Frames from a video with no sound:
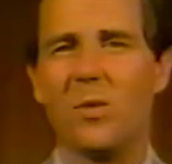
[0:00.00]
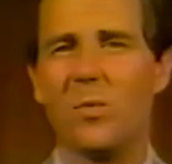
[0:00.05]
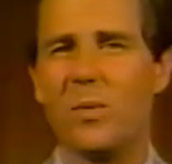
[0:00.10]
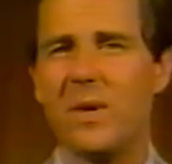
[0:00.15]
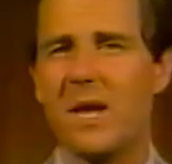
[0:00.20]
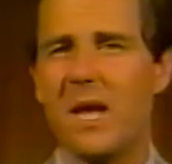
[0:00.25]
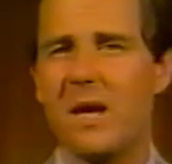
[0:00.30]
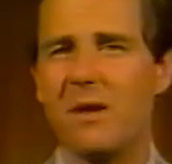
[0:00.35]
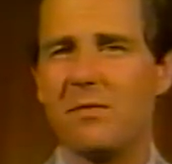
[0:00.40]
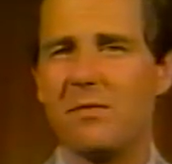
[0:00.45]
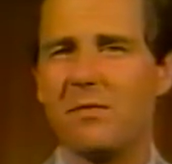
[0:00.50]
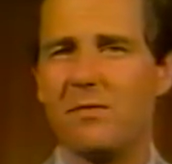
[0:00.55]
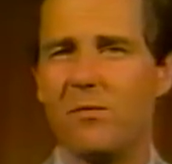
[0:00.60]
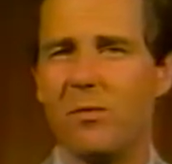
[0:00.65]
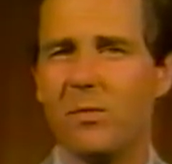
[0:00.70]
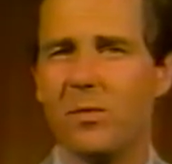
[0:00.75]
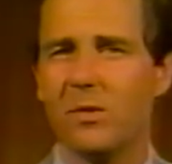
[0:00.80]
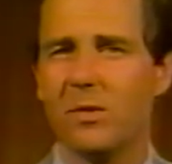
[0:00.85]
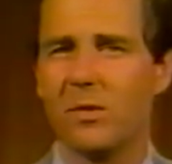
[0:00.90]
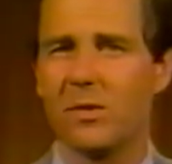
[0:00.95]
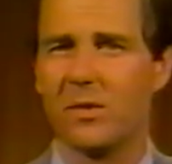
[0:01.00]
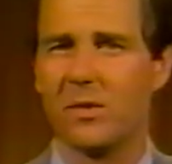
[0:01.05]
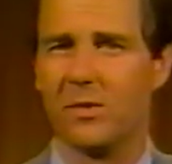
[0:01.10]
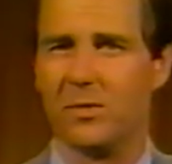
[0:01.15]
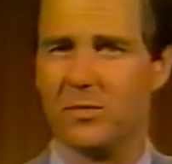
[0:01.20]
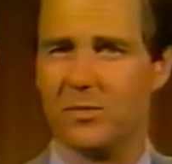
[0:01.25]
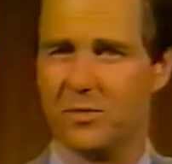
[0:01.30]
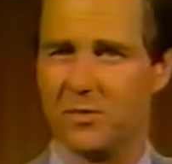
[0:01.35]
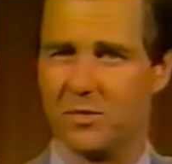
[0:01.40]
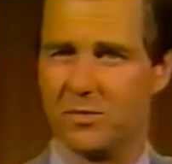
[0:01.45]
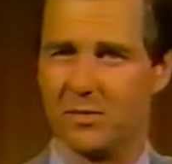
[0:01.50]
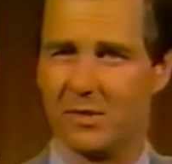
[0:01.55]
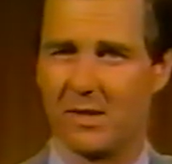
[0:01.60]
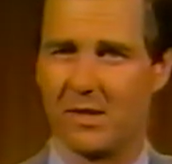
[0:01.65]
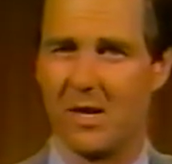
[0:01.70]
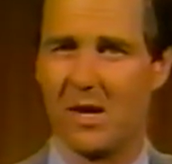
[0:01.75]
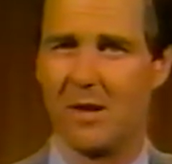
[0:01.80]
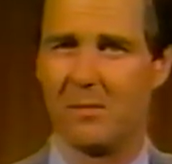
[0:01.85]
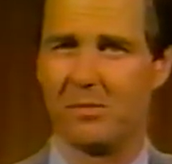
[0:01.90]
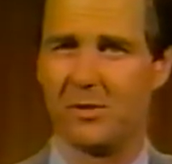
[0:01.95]
We have four goals to
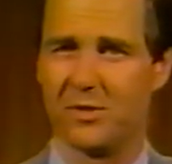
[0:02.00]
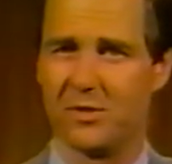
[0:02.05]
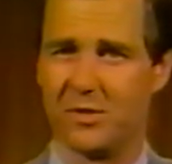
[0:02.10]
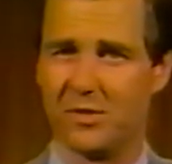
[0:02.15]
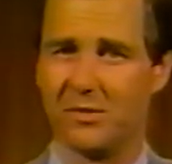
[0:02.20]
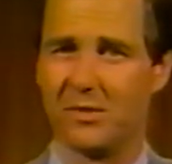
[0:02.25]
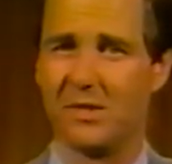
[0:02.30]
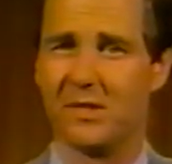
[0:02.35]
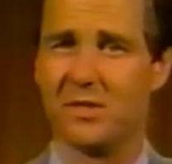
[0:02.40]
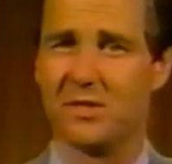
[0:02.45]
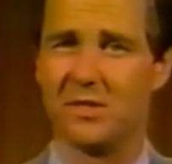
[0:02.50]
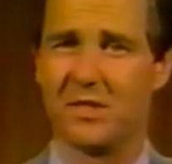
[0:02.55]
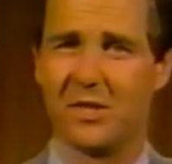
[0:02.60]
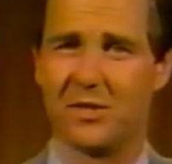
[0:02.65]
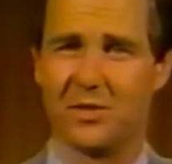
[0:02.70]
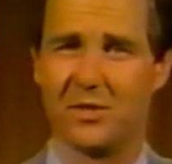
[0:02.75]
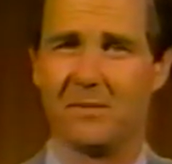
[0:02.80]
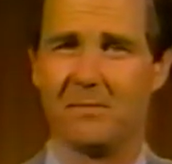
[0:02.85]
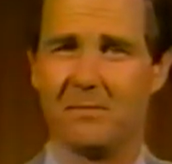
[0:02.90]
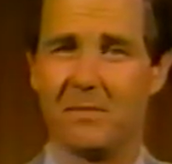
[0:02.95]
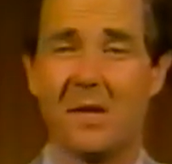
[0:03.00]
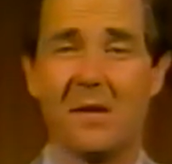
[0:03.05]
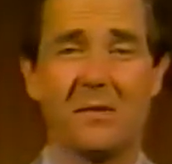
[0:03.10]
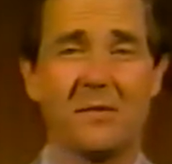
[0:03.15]
accomplish during this session.